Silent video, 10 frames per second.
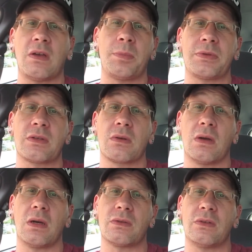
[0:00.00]
up at the
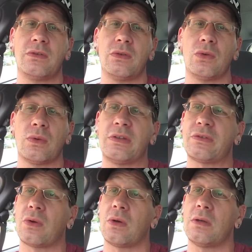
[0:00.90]
uh, the jewelry
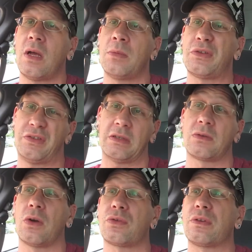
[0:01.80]
store. I almost said
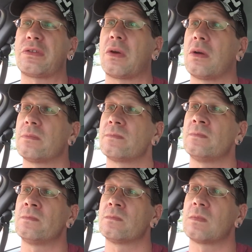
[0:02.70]
grocery store.
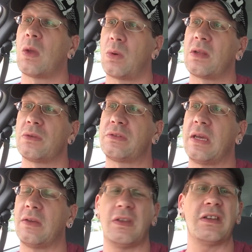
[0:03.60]
One of those
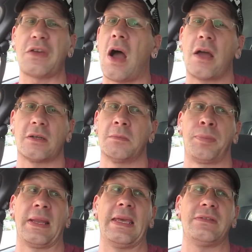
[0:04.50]
days. It is hotter than
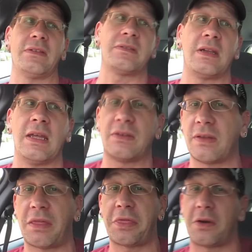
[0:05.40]
blazes today. It's
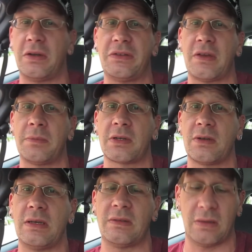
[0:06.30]
like 30 some
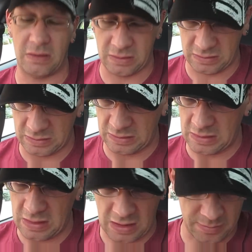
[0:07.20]
degrees out here.
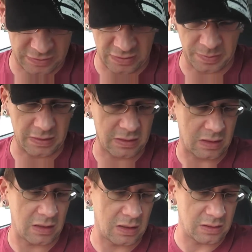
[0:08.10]
I'm gonna jump out of the
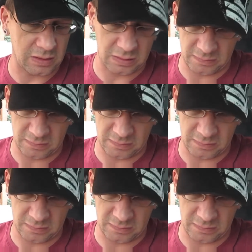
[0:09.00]
car here,